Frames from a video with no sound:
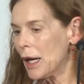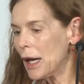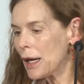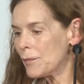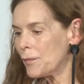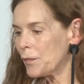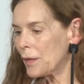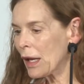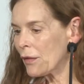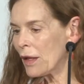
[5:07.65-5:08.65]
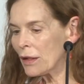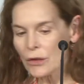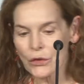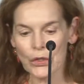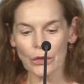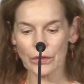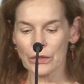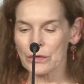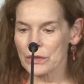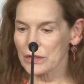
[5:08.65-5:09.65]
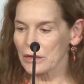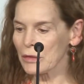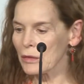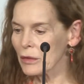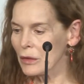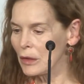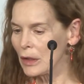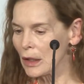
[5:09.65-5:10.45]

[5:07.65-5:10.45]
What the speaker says: And then John Huston